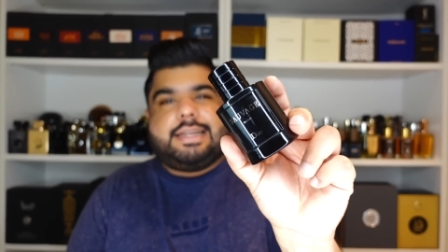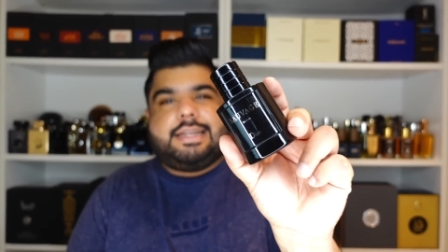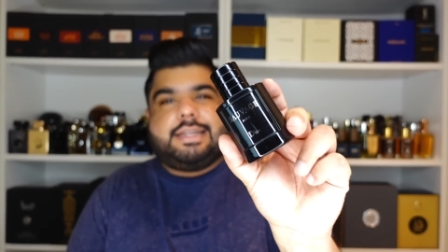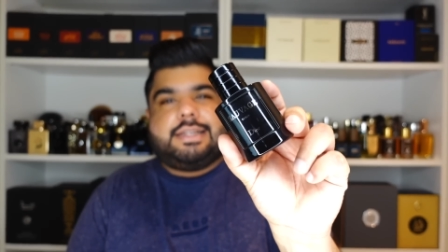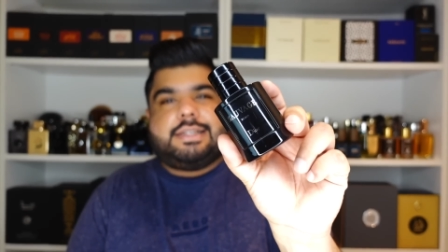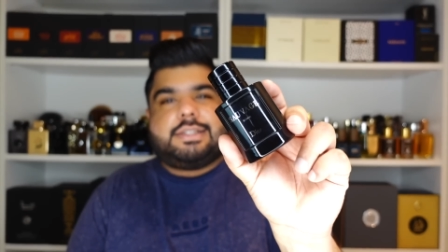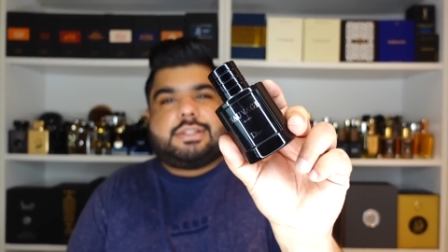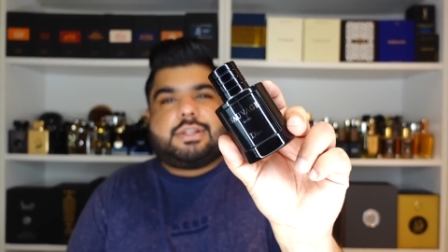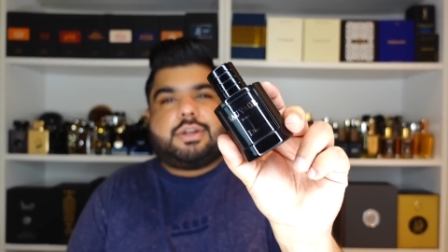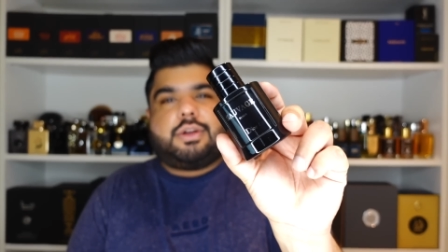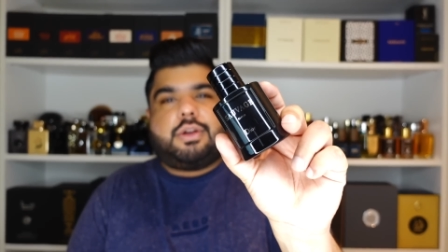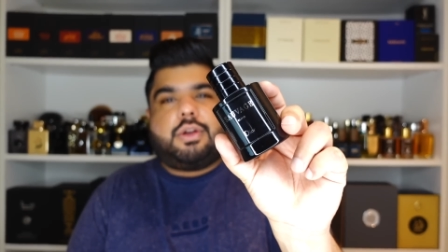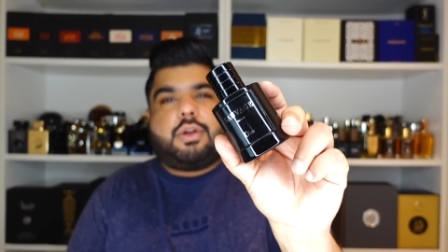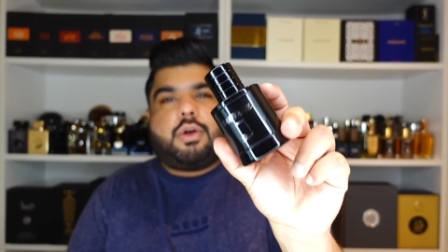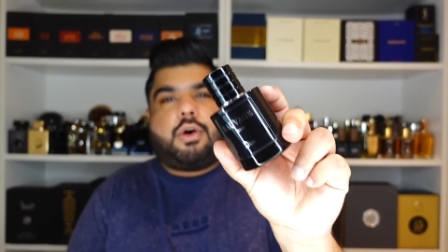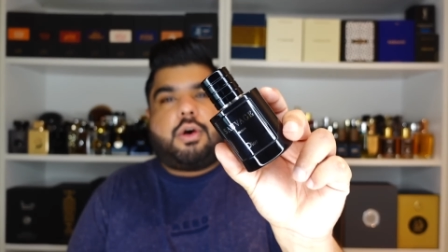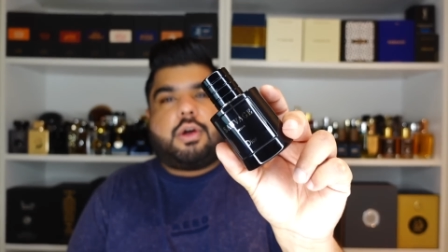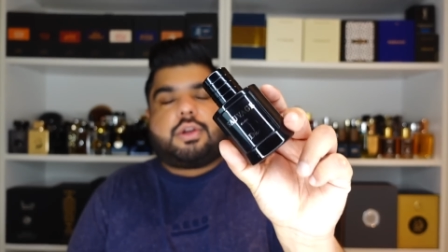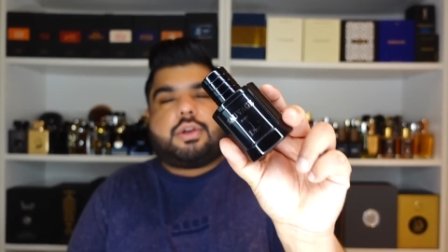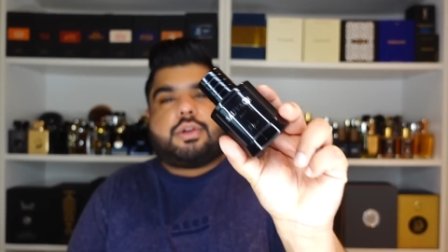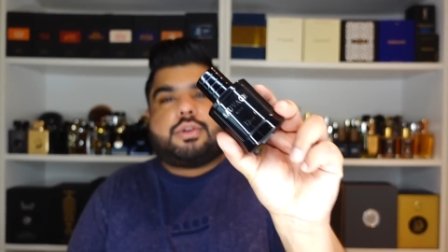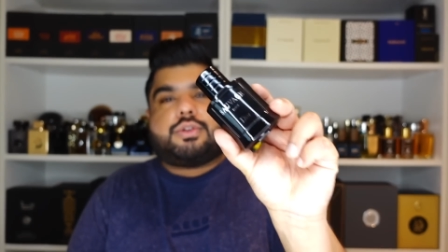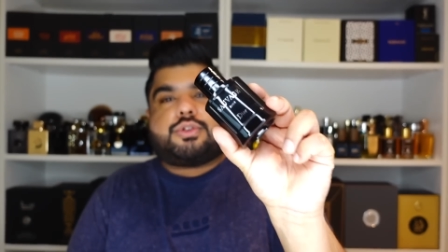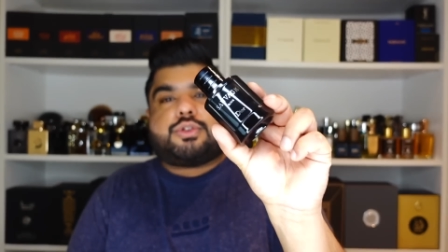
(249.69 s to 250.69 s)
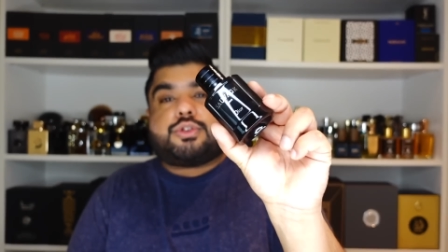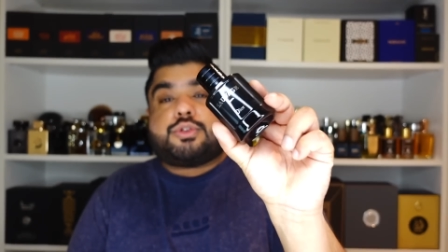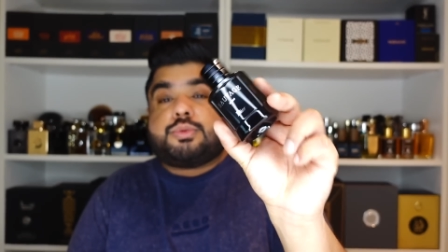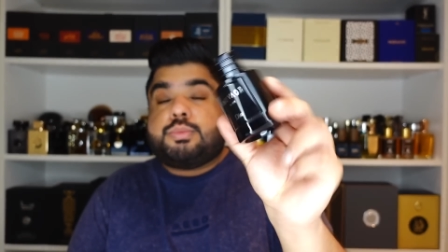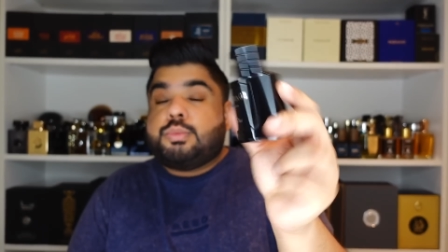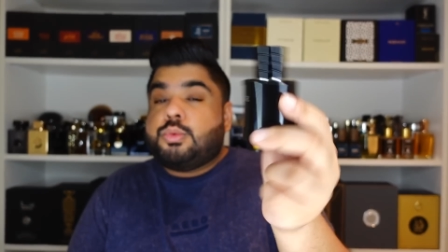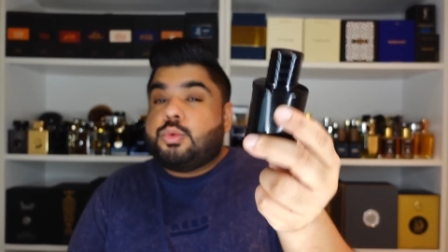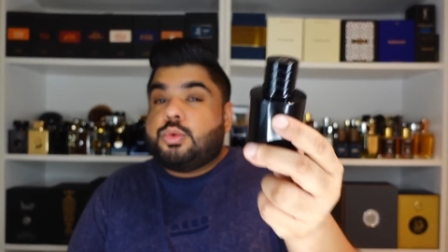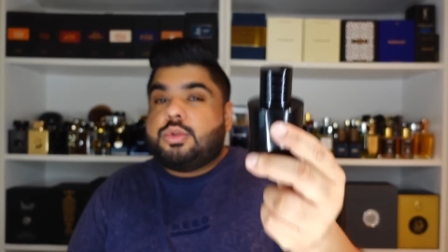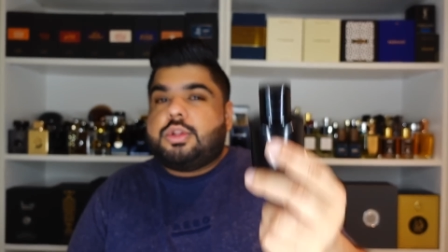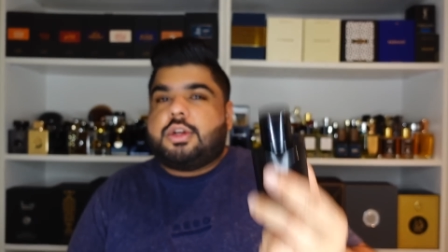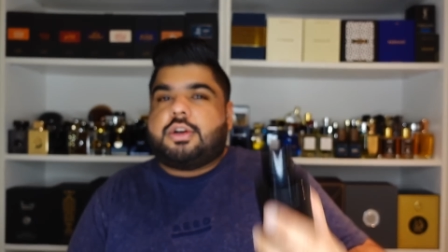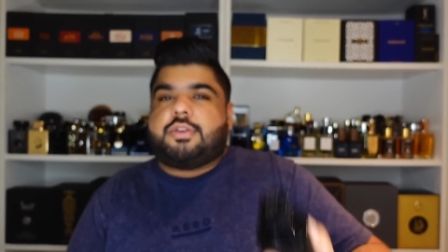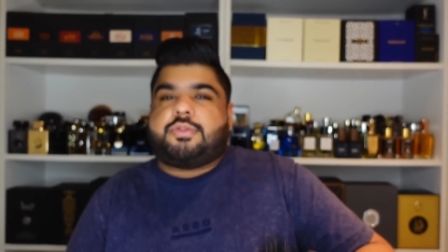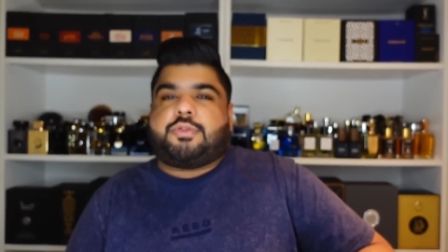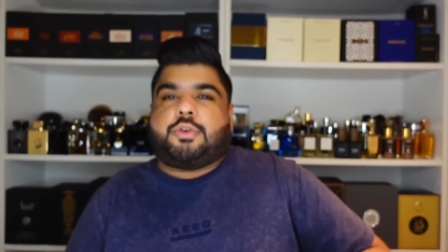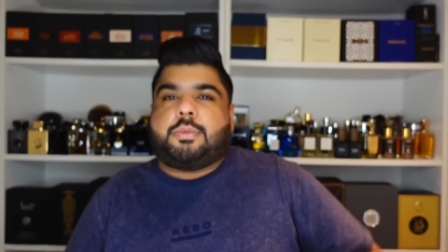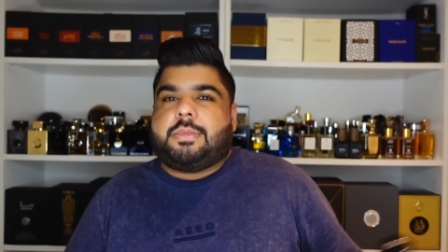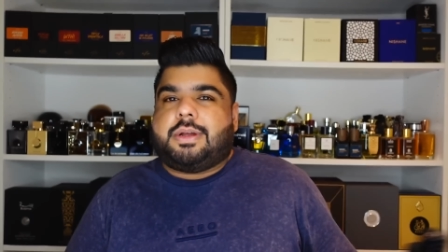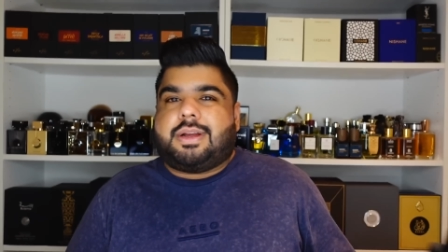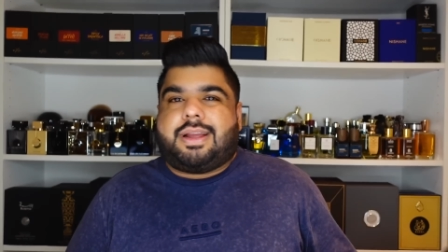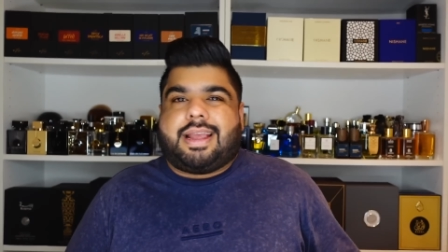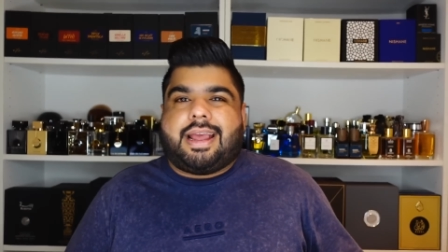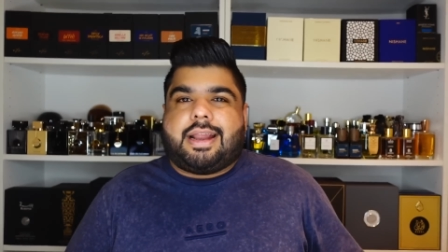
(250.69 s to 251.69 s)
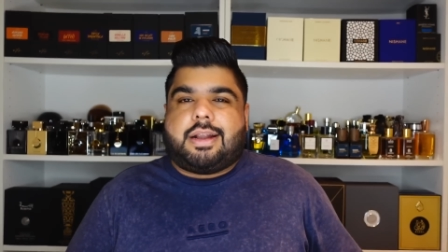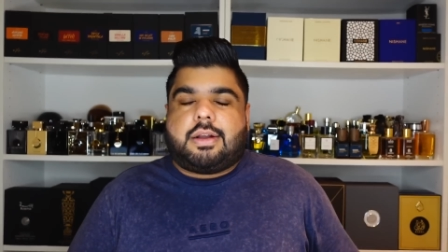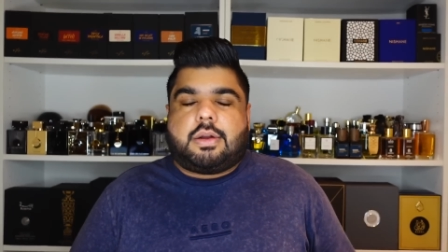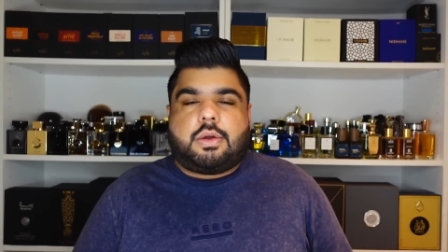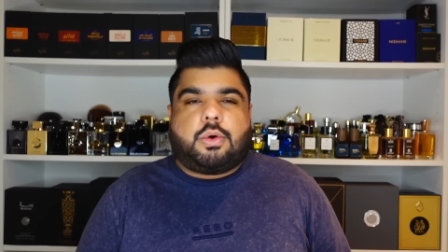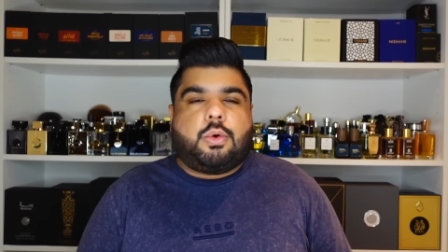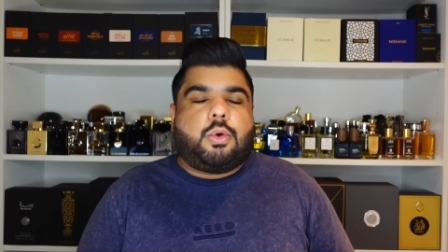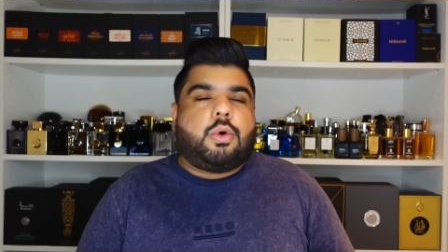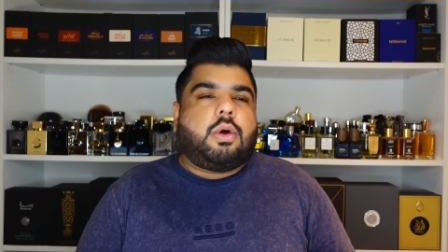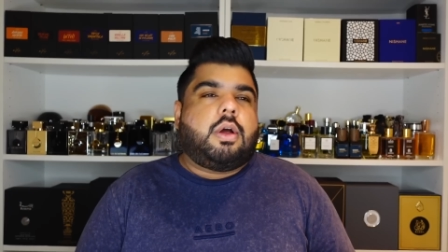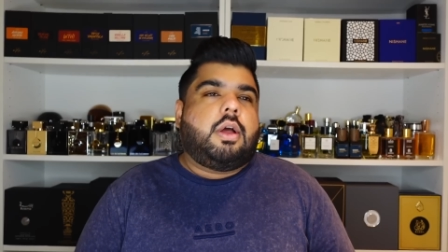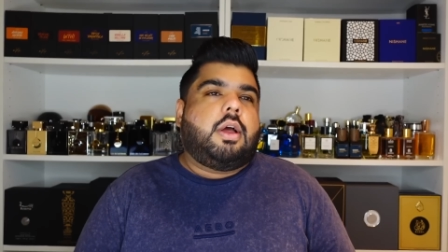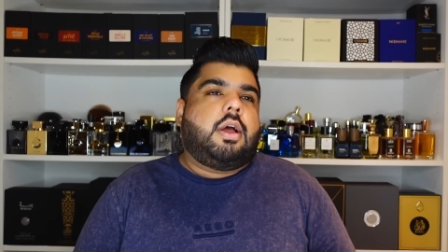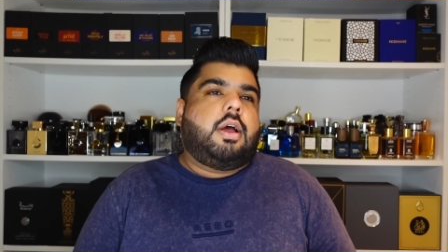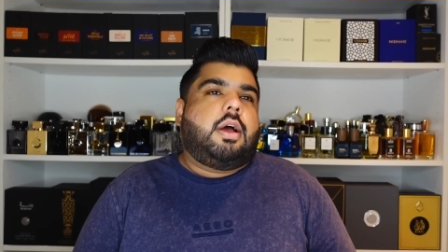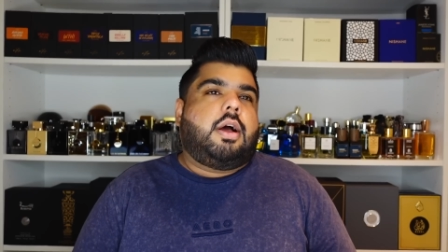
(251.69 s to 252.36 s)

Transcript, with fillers: is a lot smoother from the get go.